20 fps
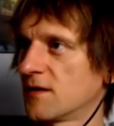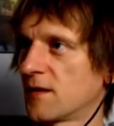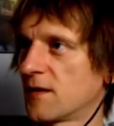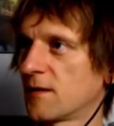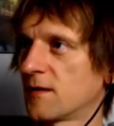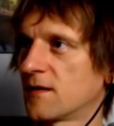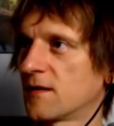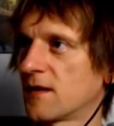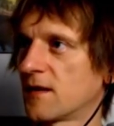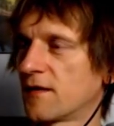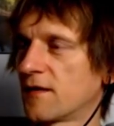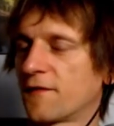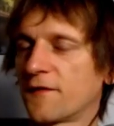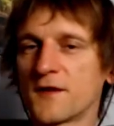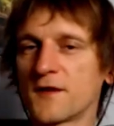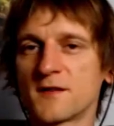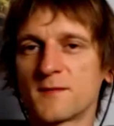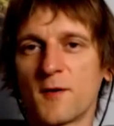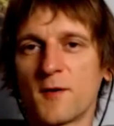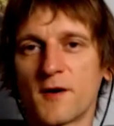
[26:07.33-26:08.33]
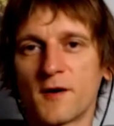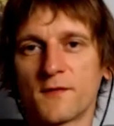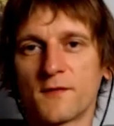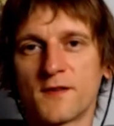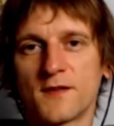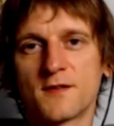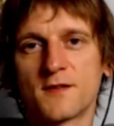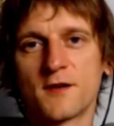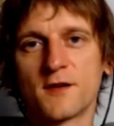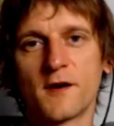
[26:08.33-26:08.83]
the first part
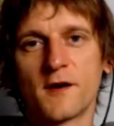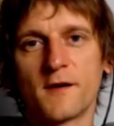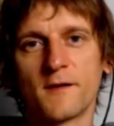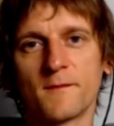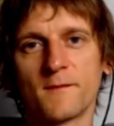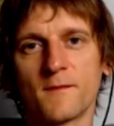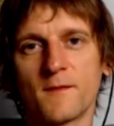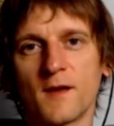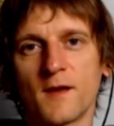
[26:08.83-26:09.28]
of this year.